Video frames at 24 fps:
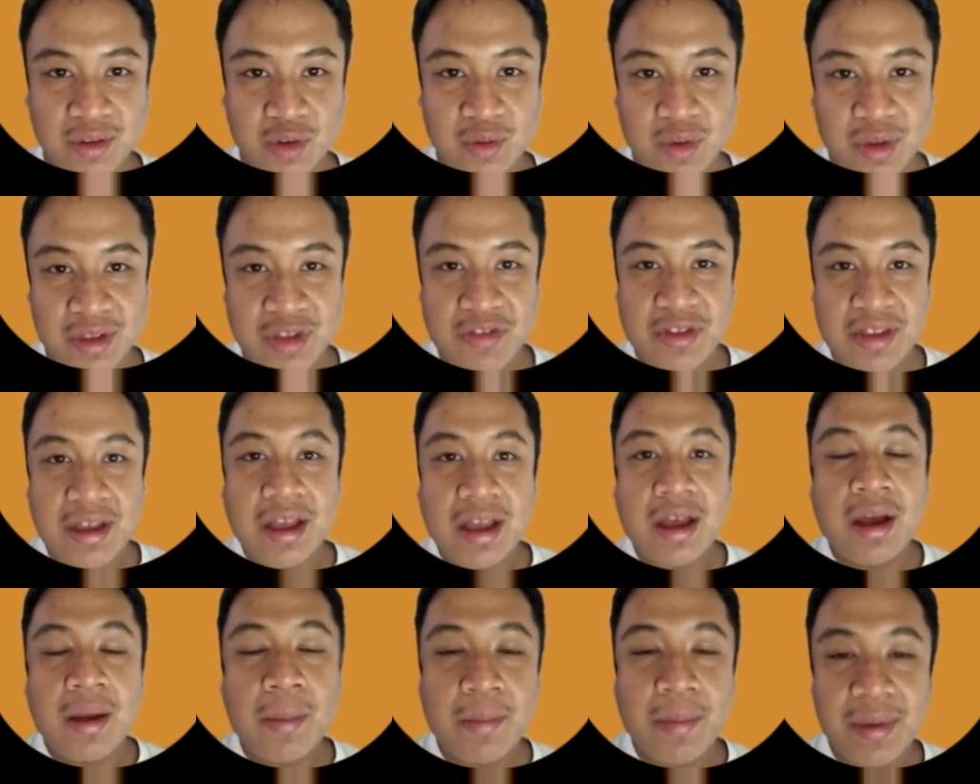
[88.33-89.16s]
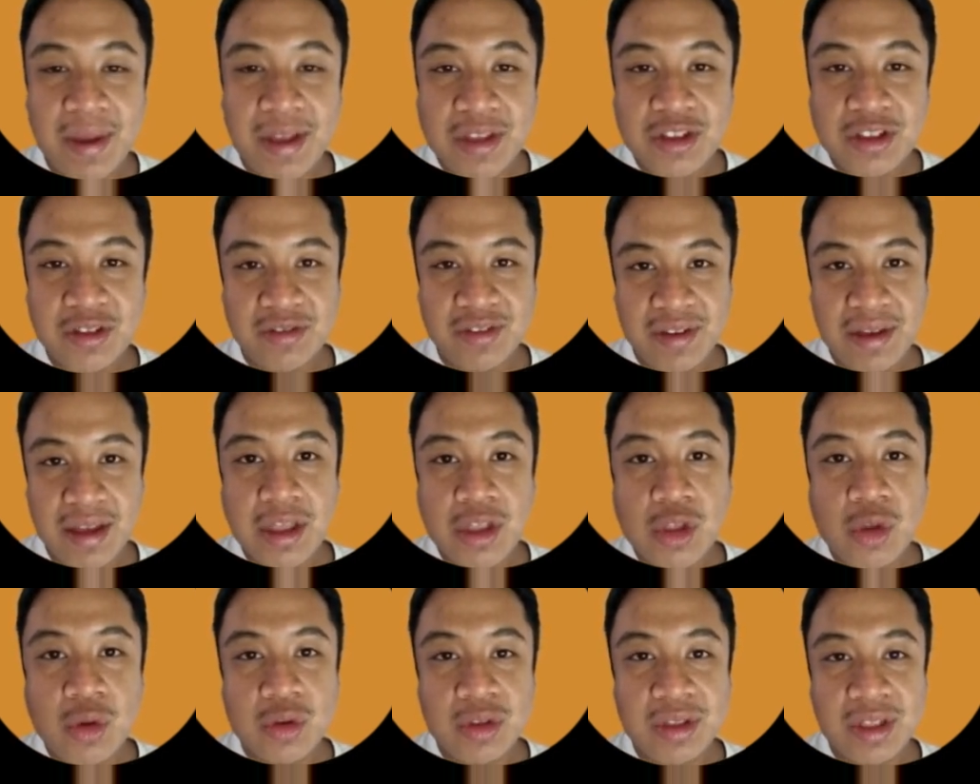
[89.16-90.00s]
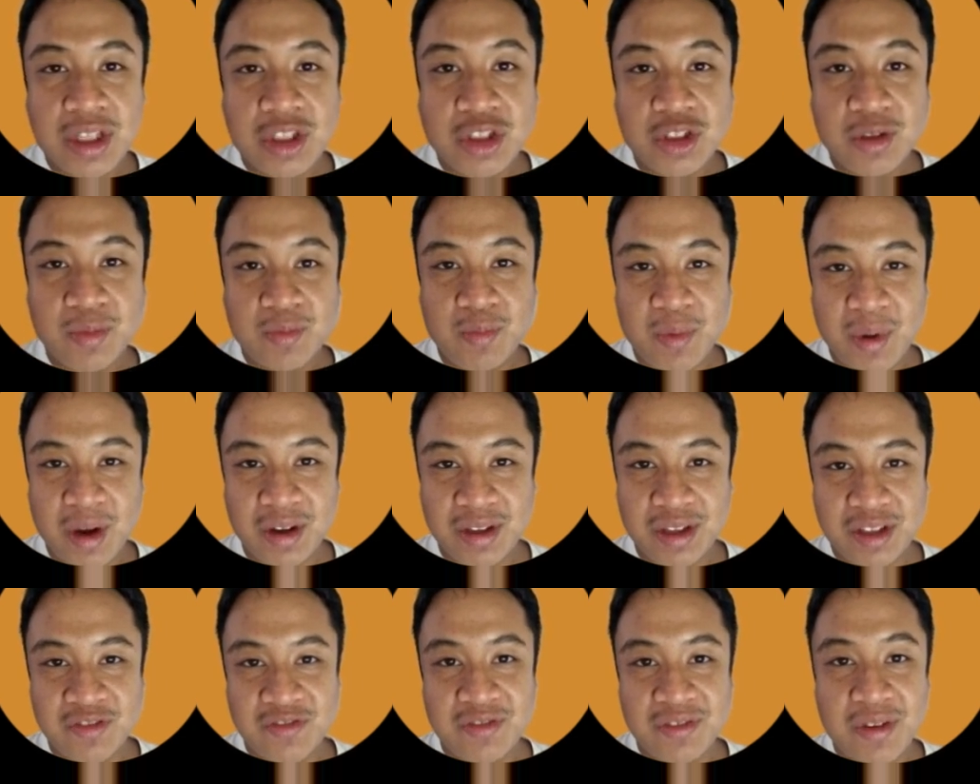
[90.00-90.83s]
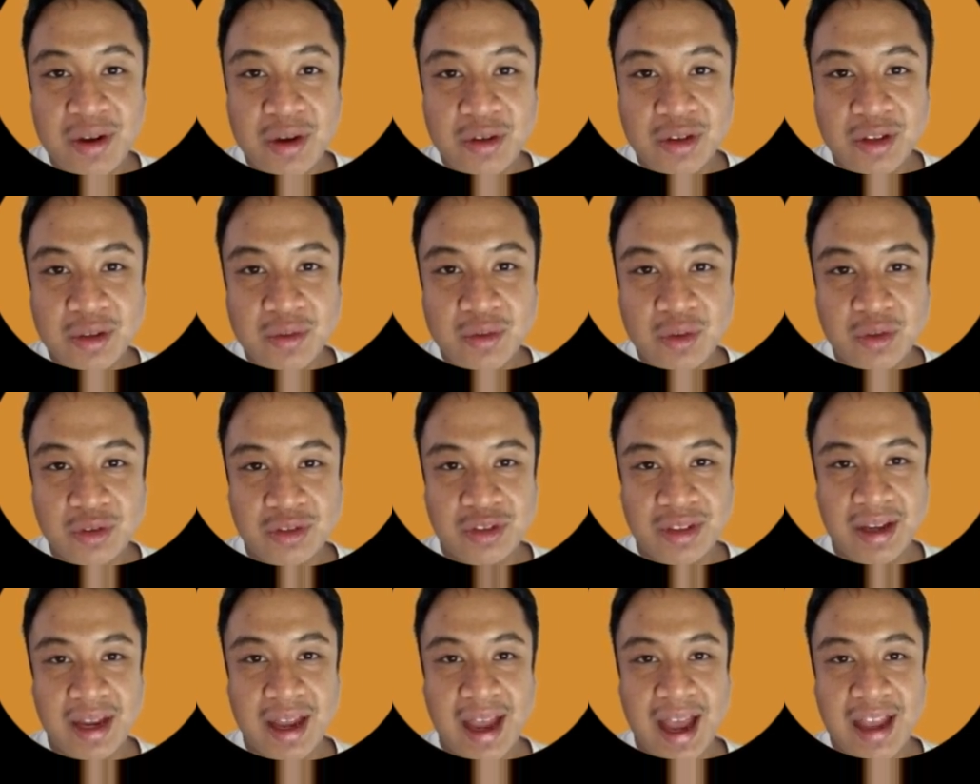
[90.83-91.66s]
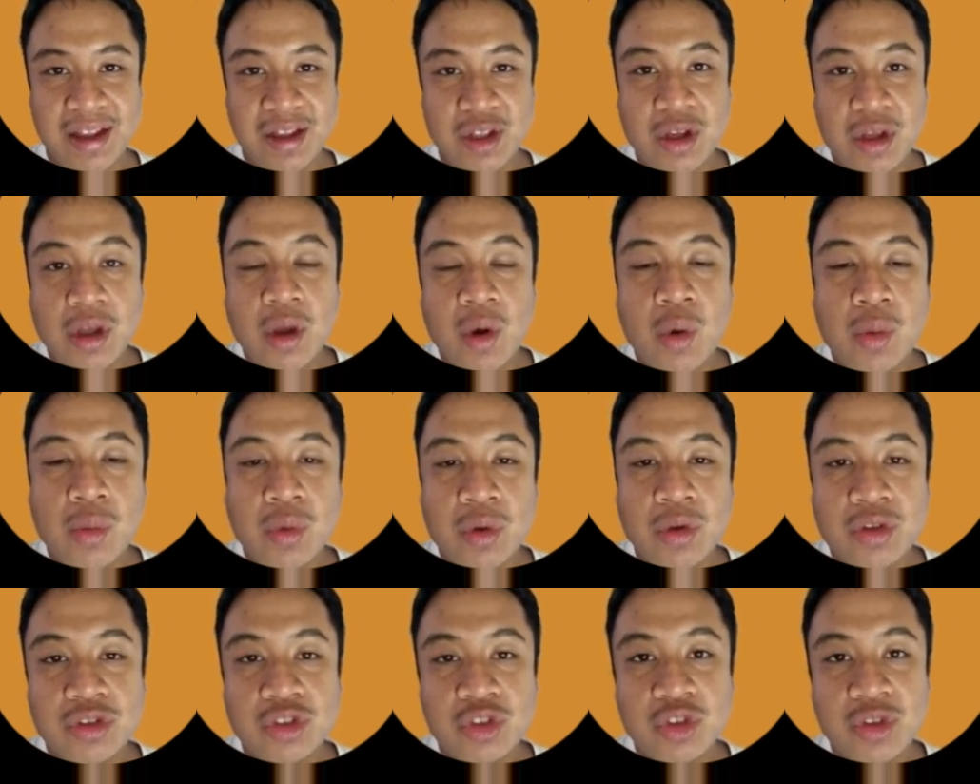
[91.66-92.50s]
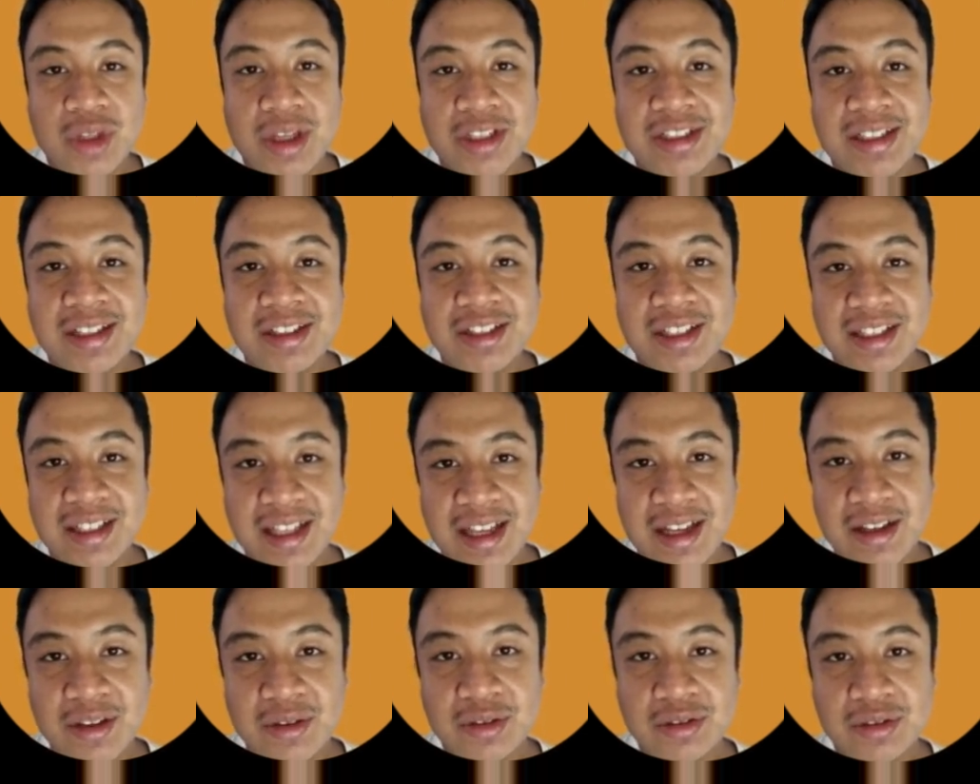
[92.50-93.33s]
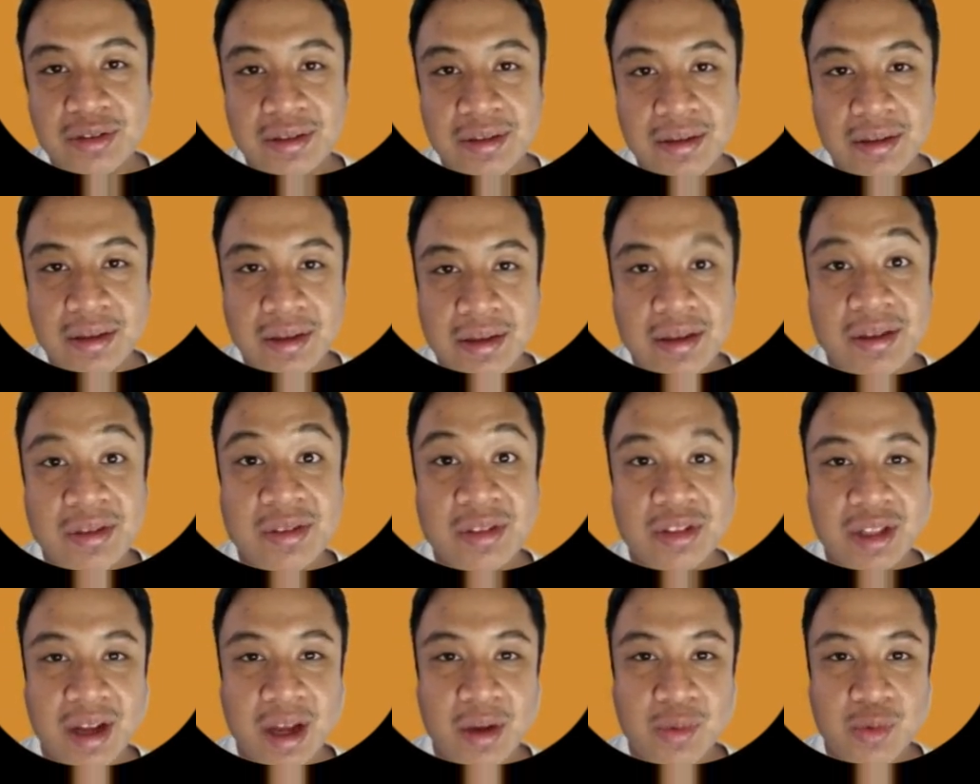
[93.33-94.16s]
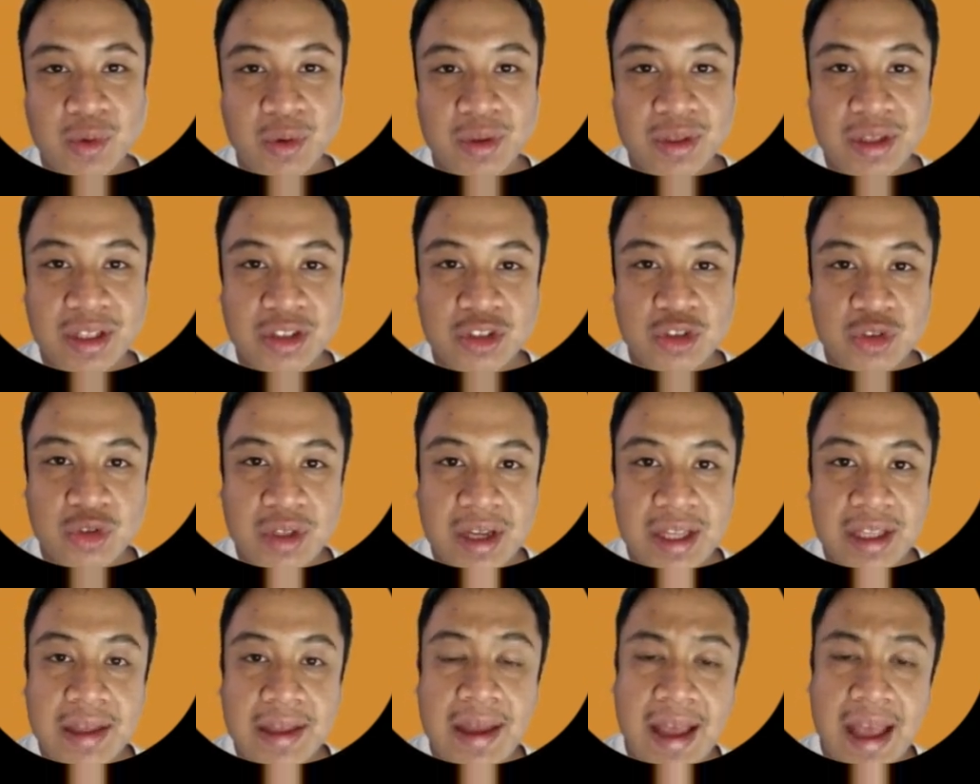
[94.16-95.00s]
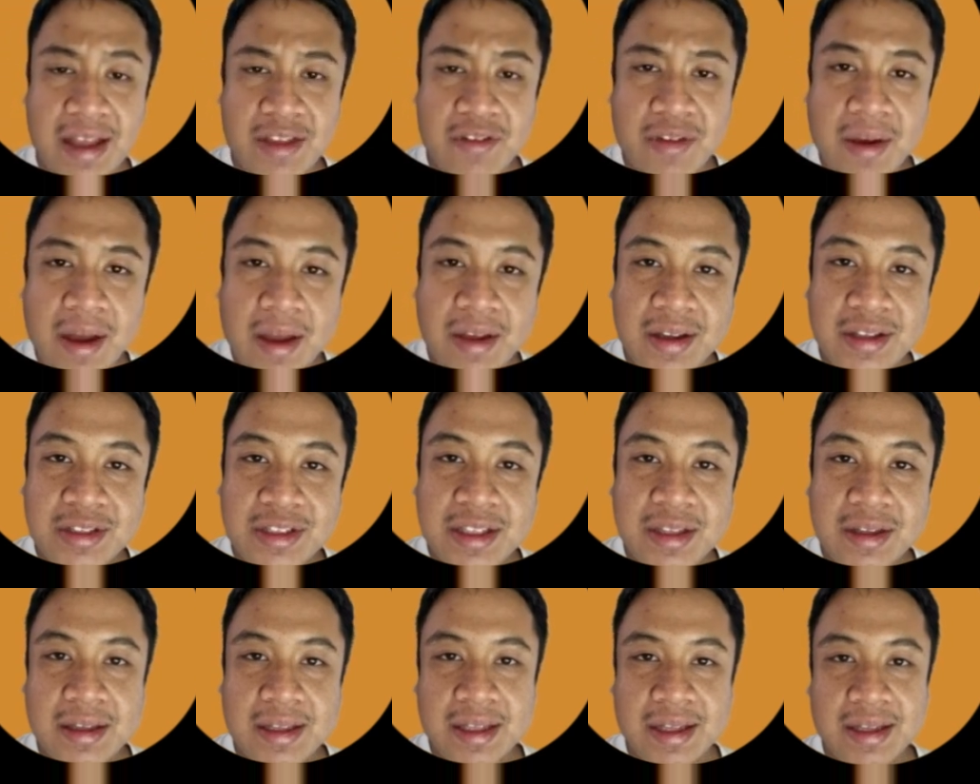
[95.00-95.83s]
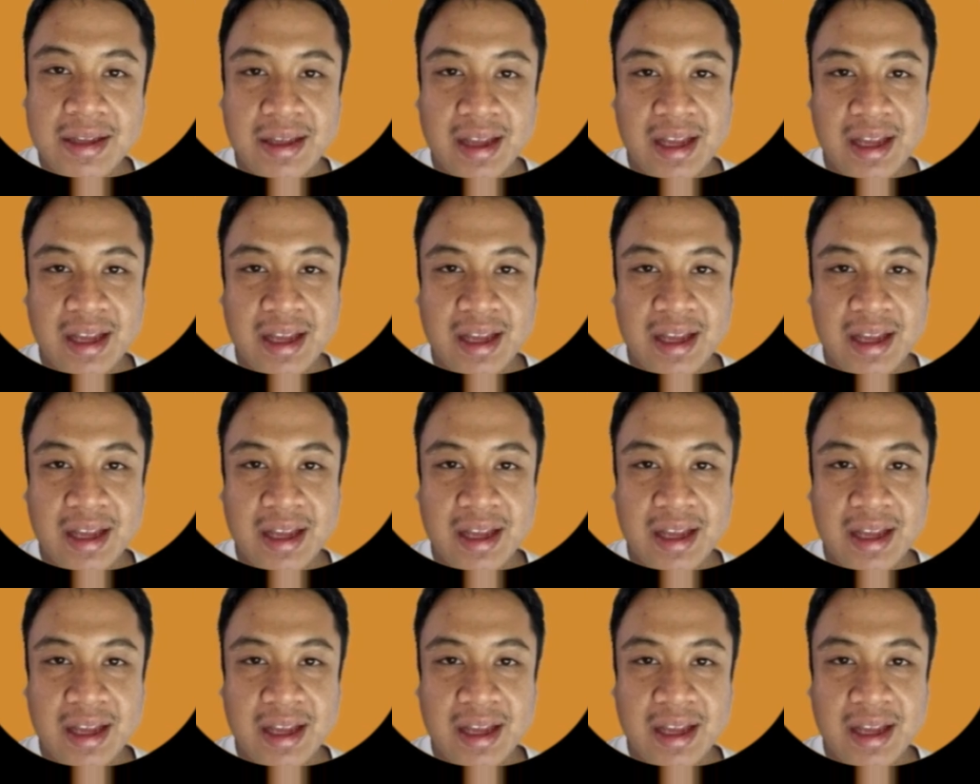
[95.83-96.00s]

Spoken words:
We feed it a mix of Indonesia market variables and global stress indicators, stock market trend and volatility,